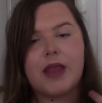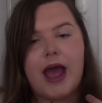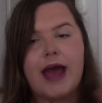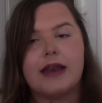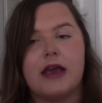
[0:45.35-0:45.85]

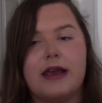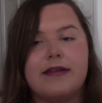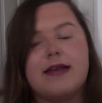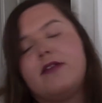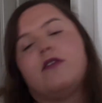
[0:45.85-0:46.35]
And he
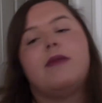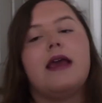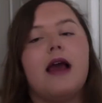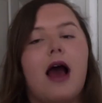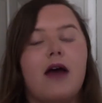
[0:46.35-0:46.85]
said to
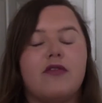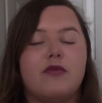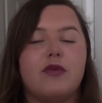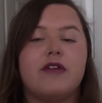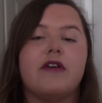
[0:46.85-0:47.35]
me
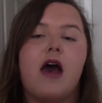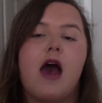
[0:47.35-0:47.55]
afterwards,